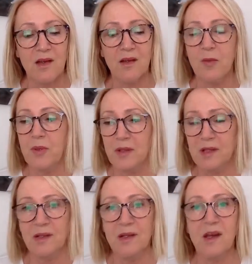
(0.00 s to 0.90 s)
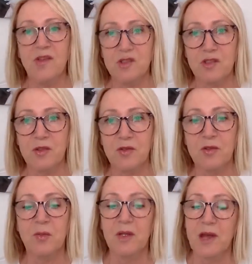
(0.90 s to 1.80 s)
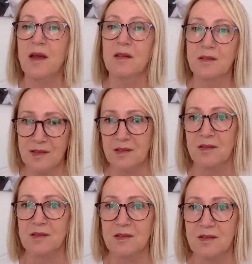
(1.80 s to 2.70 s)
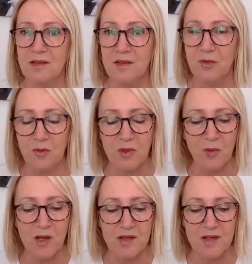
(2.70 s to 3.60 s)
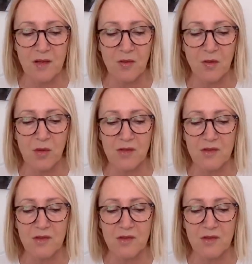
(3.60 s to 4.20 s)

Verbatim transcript: Now, Peninnah had children, but Hannah didn't. If you read 1 Samuel 1